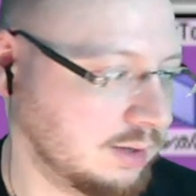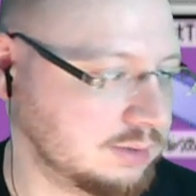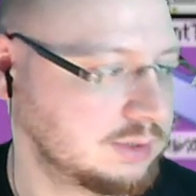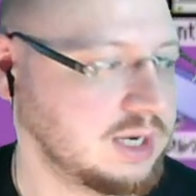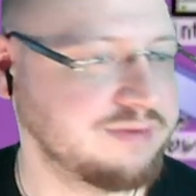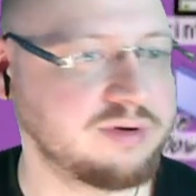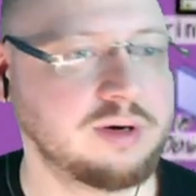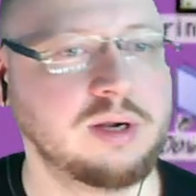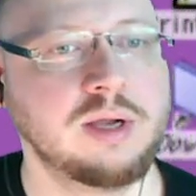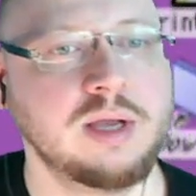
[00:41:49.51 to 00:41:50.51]
clever.
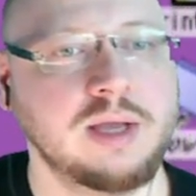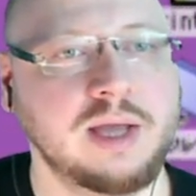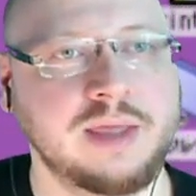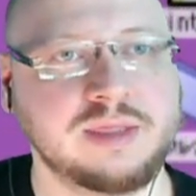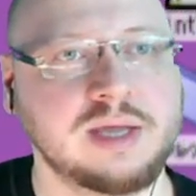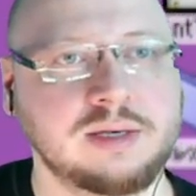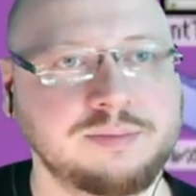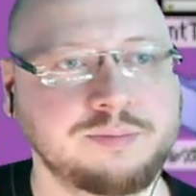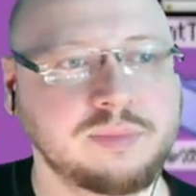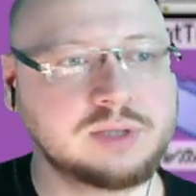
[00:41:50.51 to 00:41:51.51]
And
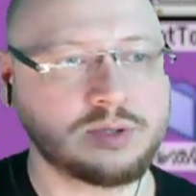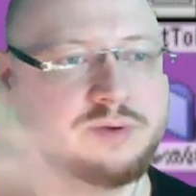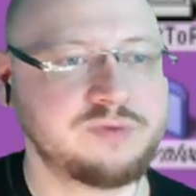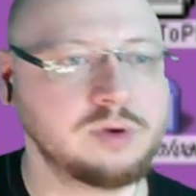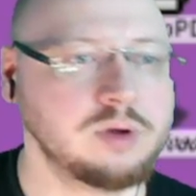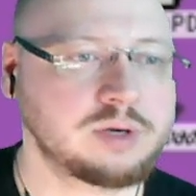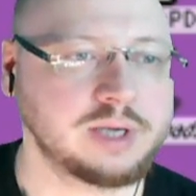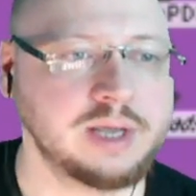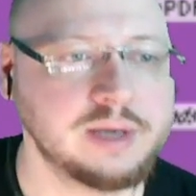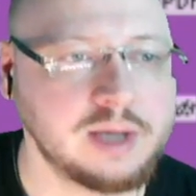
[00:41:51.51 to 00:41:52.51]
then, so if you look
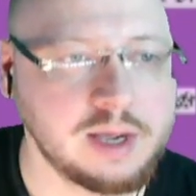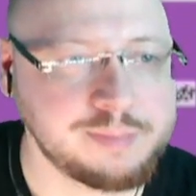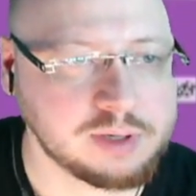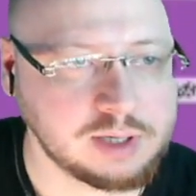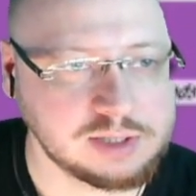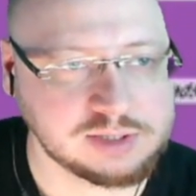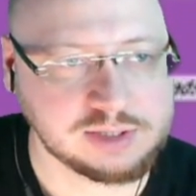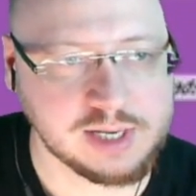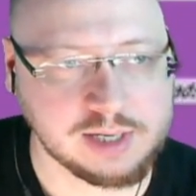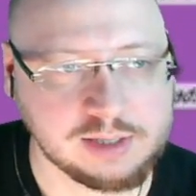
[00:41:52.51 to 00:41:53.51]
in a HyperCard
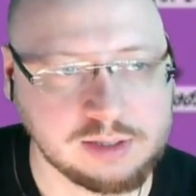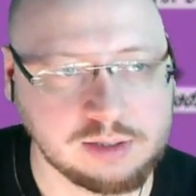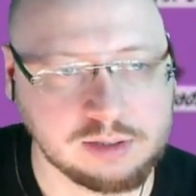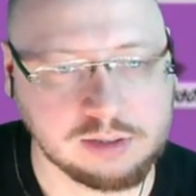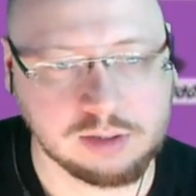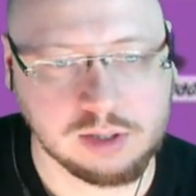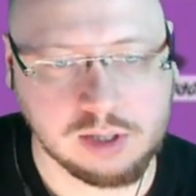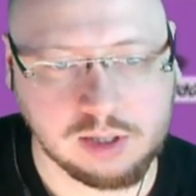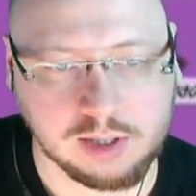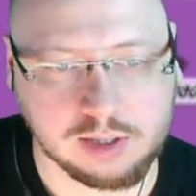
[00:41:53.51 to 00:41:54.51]
stack,
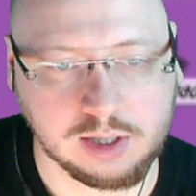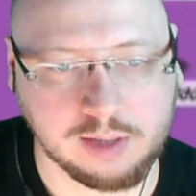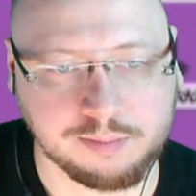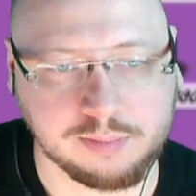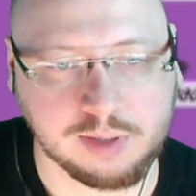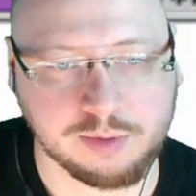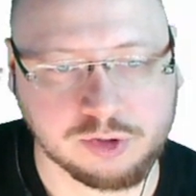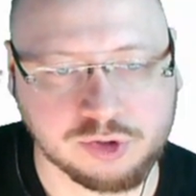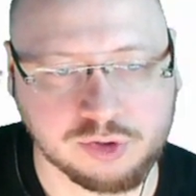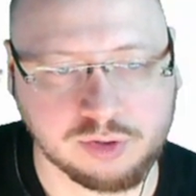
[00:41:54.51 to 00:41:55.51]
like I'm not
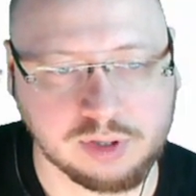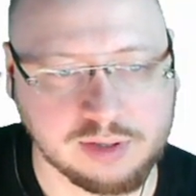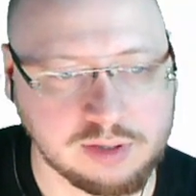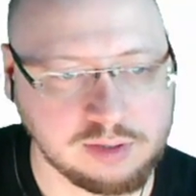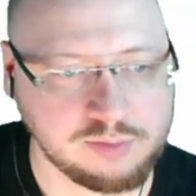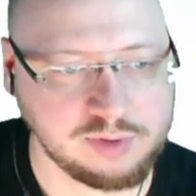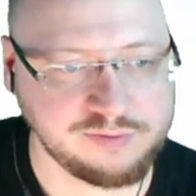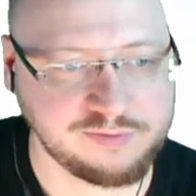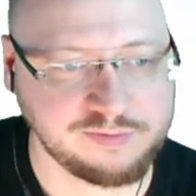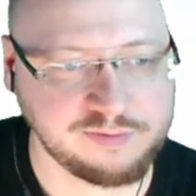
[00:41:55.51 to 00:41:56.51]
sure, I think
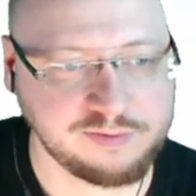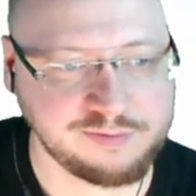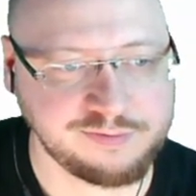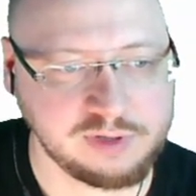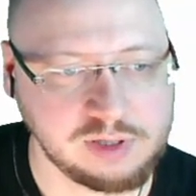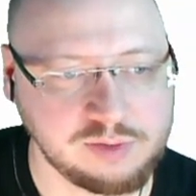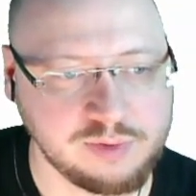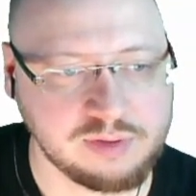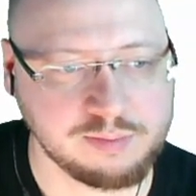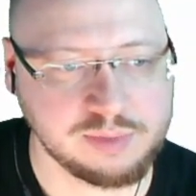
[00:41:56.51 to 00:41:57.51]
we've fiddled
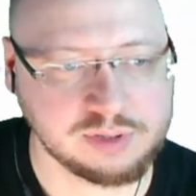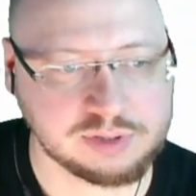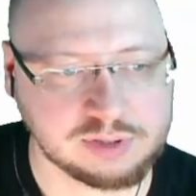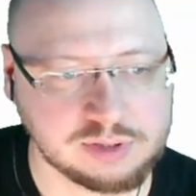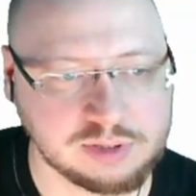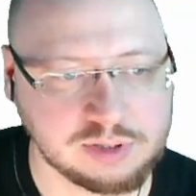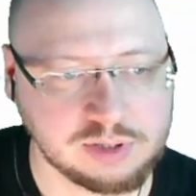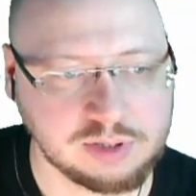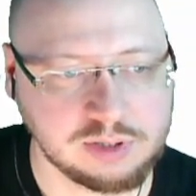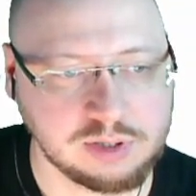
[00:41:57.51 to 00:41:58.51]
with Myst,
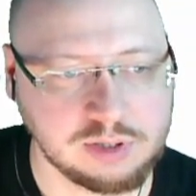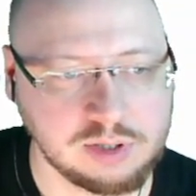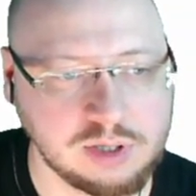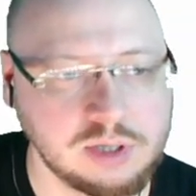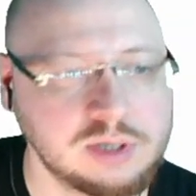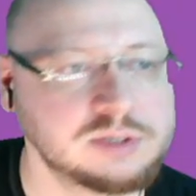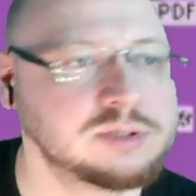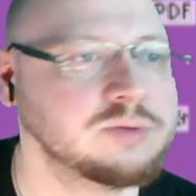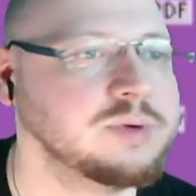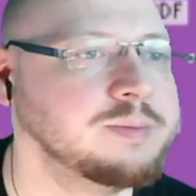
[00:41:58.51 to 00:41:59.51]

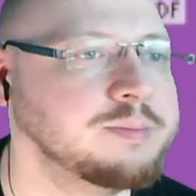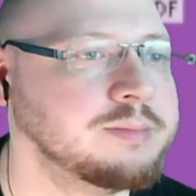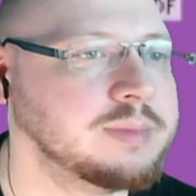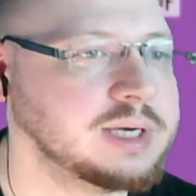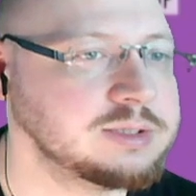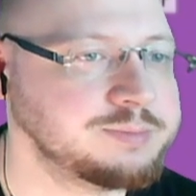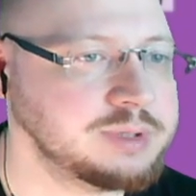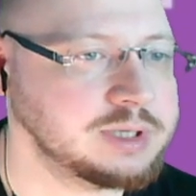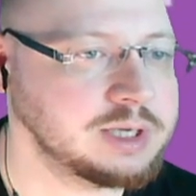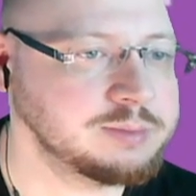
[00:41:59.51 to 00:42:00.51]
so we might
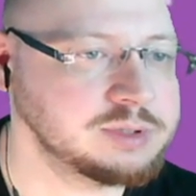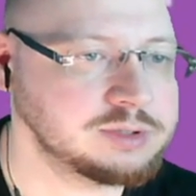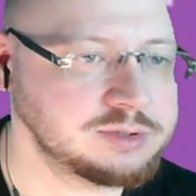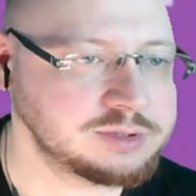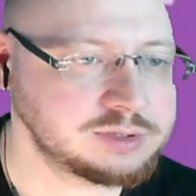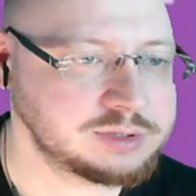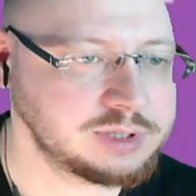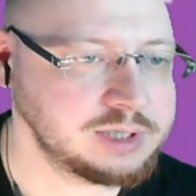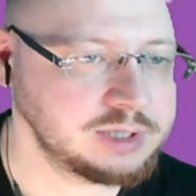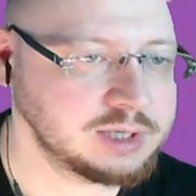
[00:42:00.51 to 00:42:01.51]
be able to
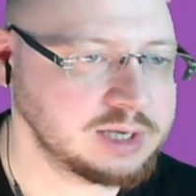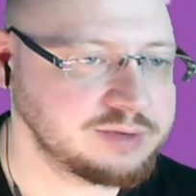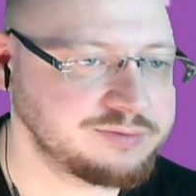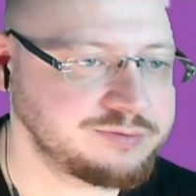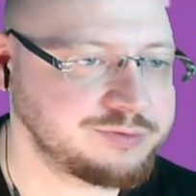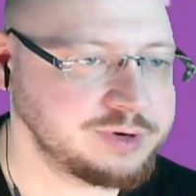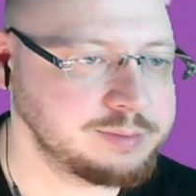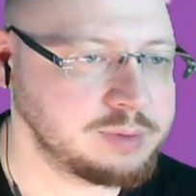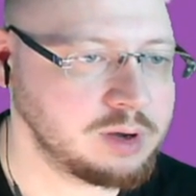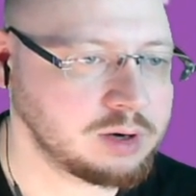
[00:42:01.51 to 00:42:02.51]
see a free
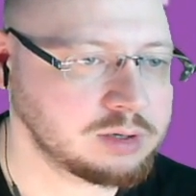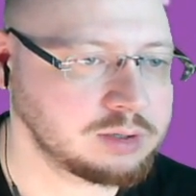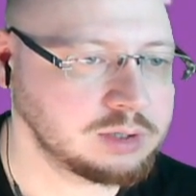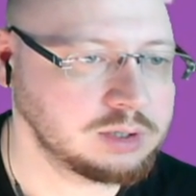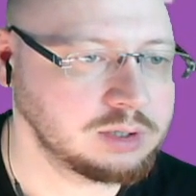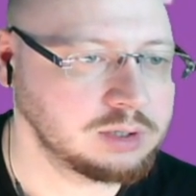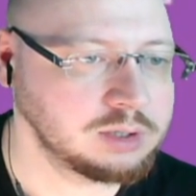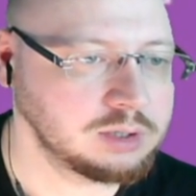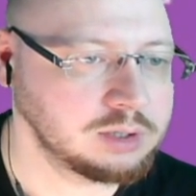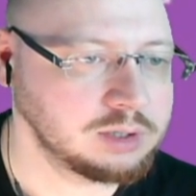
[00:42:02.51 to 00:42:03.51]
block.
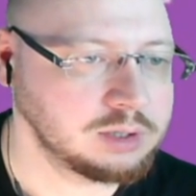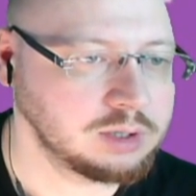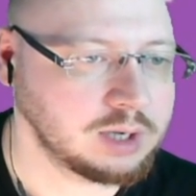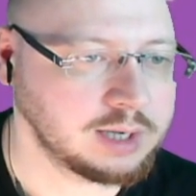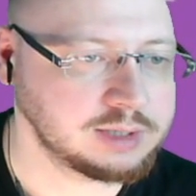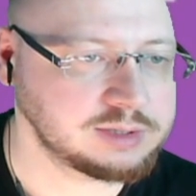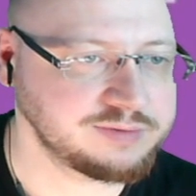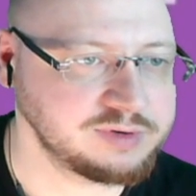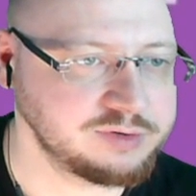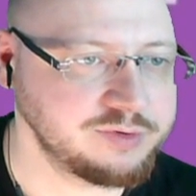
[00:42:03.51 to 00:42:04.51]
I
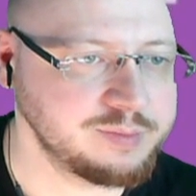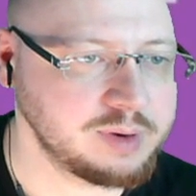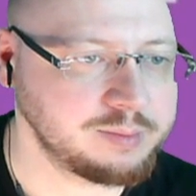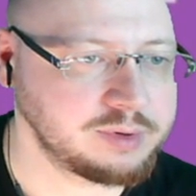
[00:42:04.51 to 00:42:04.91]
definitely remember